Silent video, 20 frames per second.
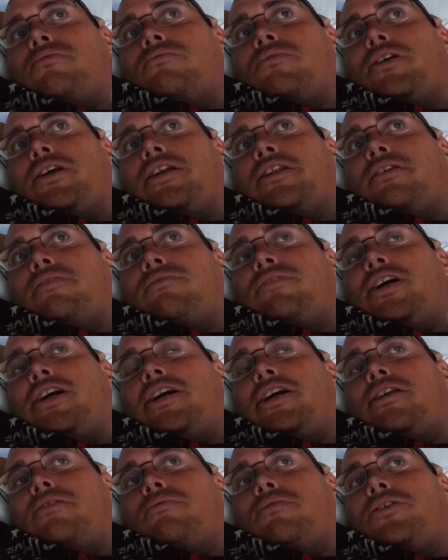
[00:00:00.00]
running the
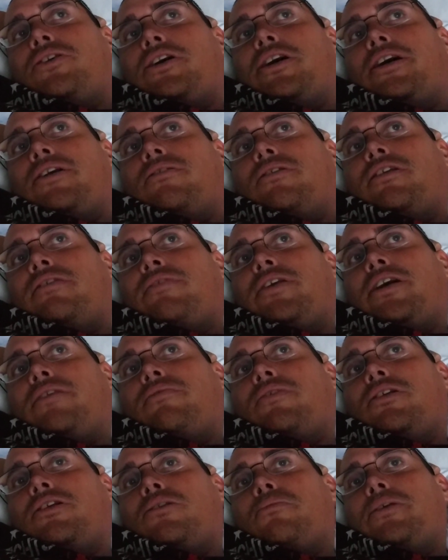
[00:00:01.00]
van, which I idled the van
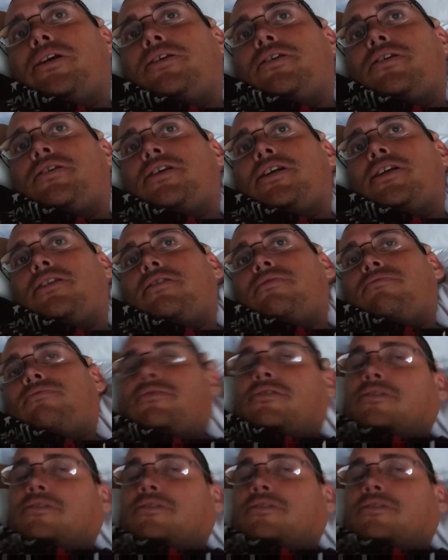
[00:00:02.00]
for a little bit just to get the